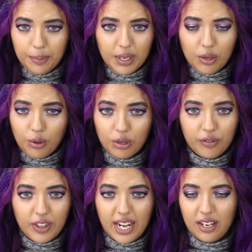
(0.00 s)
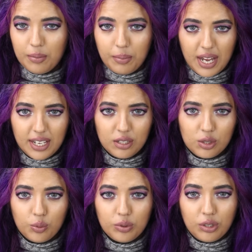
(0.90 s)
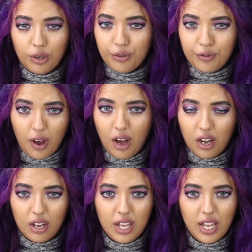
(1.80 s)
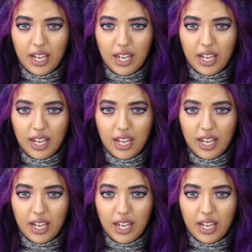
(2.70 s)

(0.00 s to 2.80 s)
Keeping all of that in mind will go far